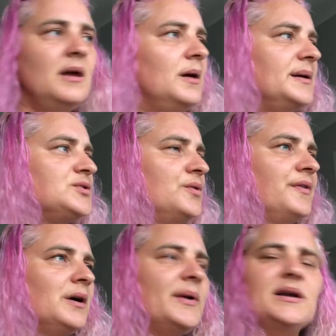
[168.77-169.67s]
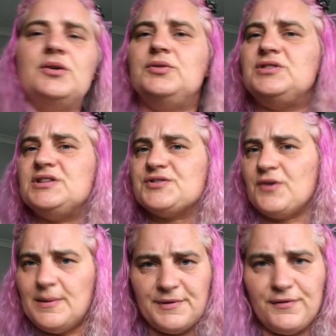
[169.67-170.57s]
It's all very well and good to
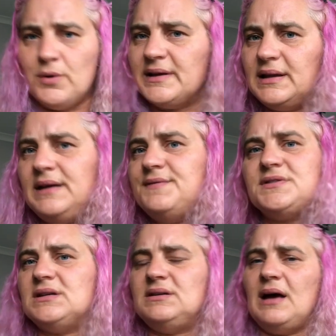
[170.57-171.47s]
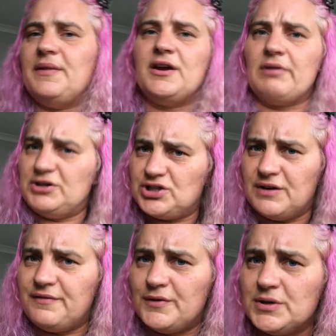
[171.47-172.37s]
describe the falling leaves and how they crunch
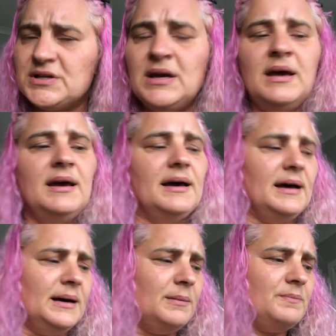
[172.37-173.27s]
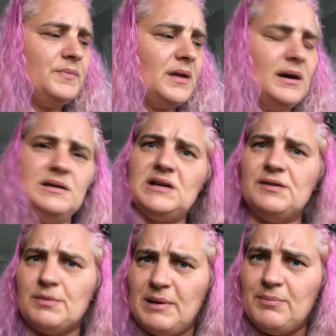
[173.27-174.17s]
underfoot. And I
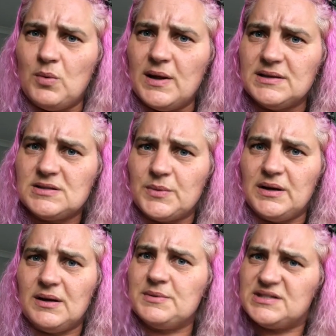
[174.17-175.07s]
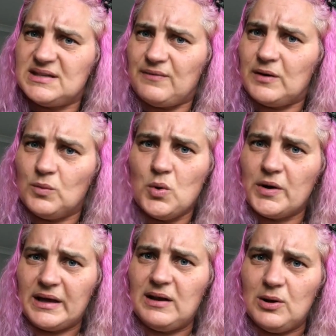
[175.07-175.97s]
remember once when I was 7
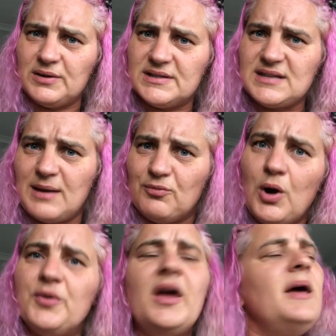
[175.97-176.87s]
walking along the same road.